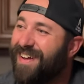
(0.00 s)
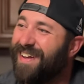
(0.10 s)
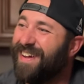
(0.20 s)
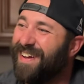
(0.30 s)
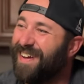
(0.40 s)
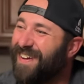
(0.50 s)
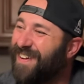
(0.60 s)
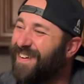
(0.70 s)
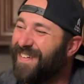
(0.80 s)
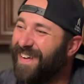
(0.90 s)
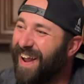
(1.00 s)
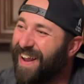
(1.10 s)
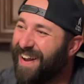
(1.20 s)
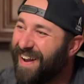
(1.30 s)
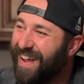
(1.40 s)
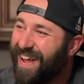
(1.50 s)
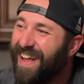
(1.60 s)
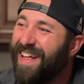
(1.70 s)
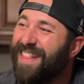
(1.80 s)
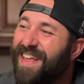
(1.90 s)
right?
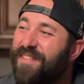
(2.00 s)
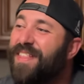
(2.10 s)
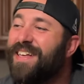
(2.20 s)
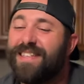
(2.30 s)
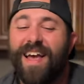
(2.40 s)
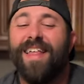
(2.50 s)
this